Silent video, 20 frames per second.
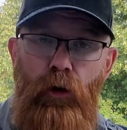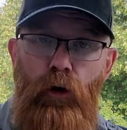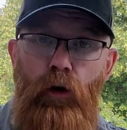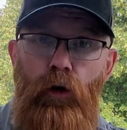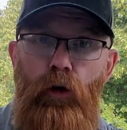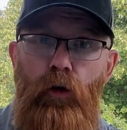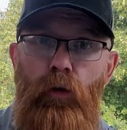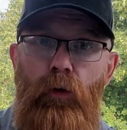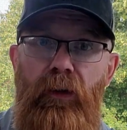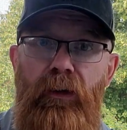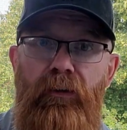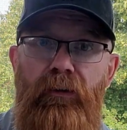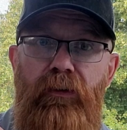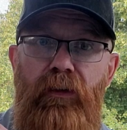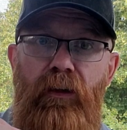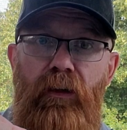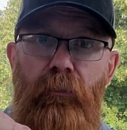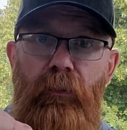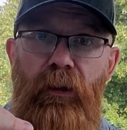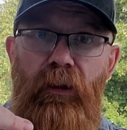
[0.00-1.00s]
Who is
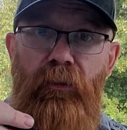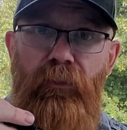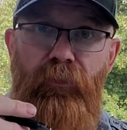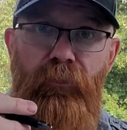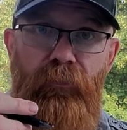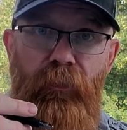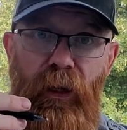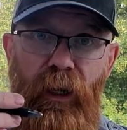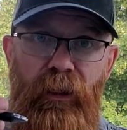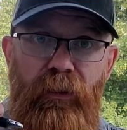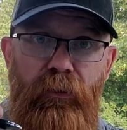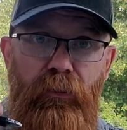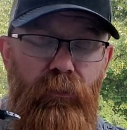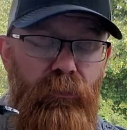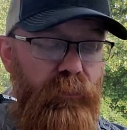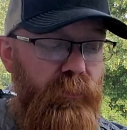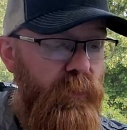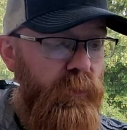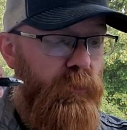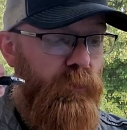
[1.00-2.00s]
going to be the
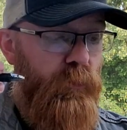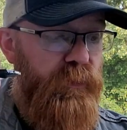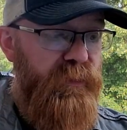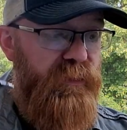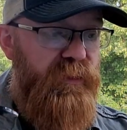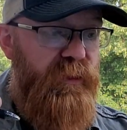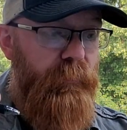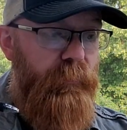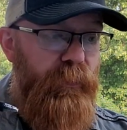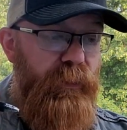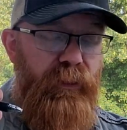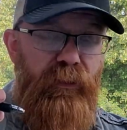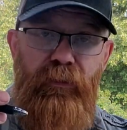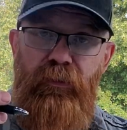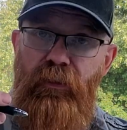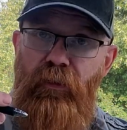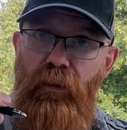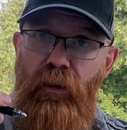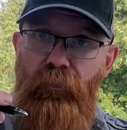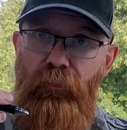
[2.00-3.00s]
final
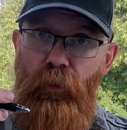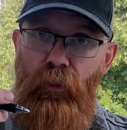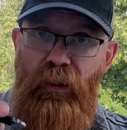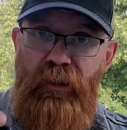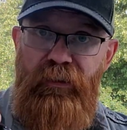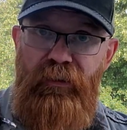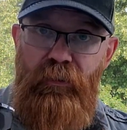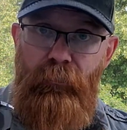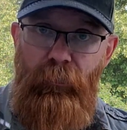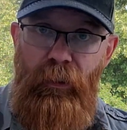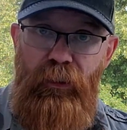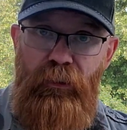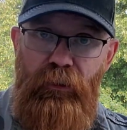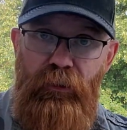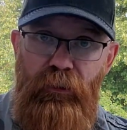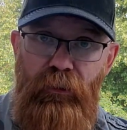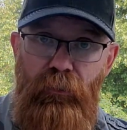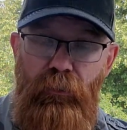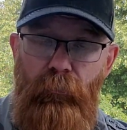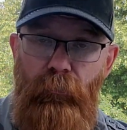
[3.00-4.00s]
recipient of your
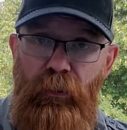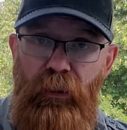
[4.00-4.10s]
estimation?